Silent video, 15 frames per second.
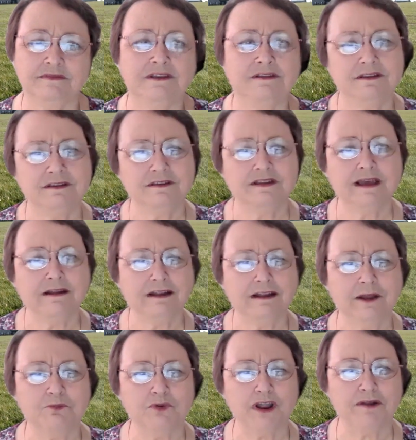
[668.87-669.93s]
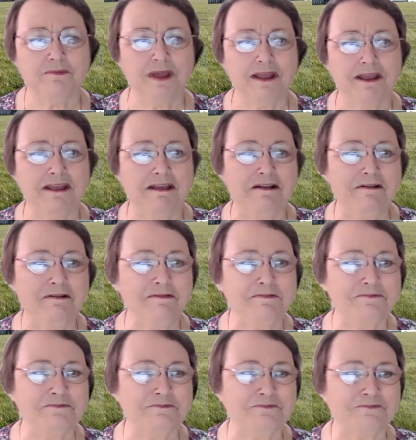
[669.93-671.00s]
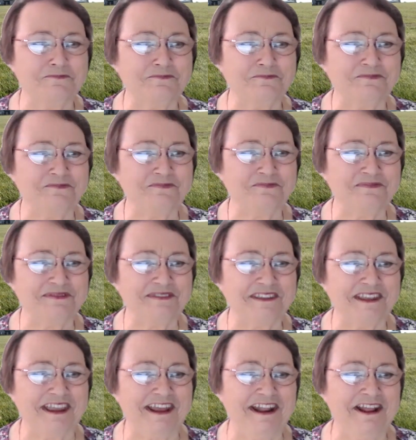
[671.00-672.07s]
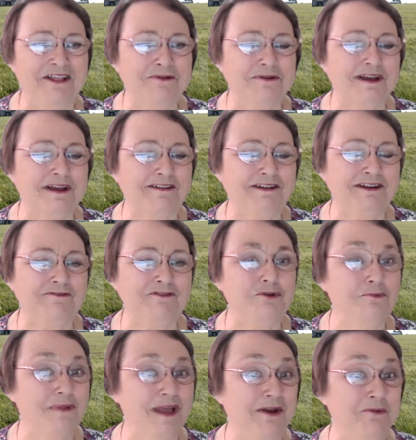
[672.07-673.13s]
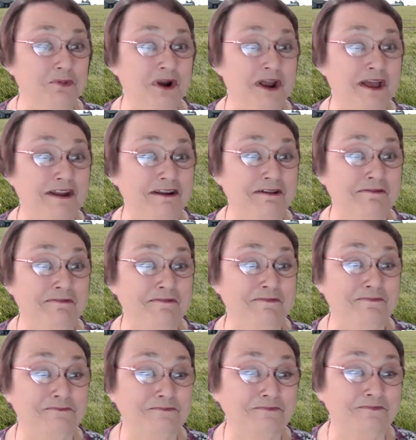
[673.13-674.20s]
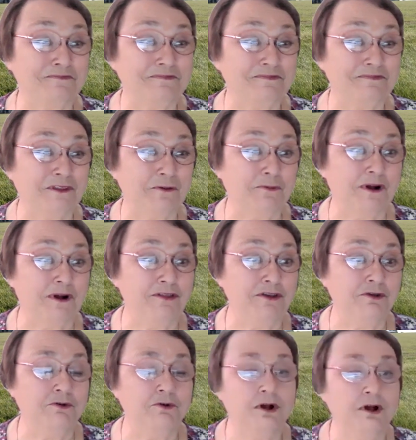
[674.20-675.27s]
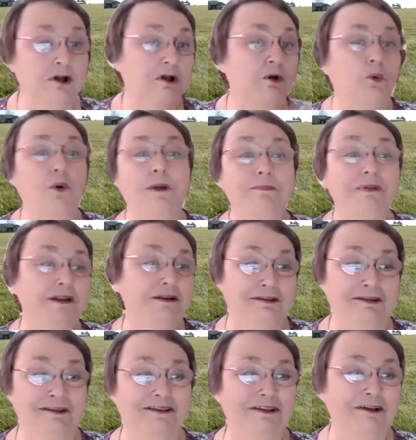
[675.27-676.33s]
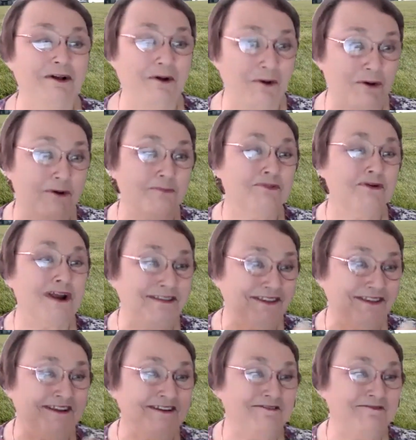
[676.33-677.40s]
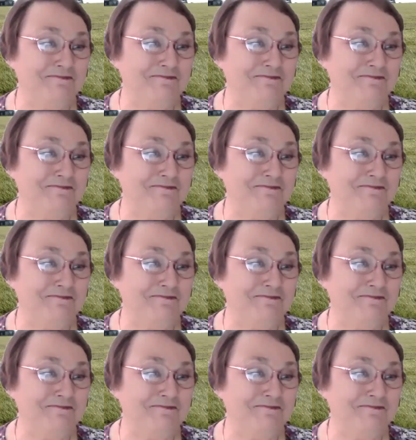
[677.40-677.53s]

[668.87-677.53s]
Does this sound like bread making? Any of the rest of you make bread? Whether you whip it or press it,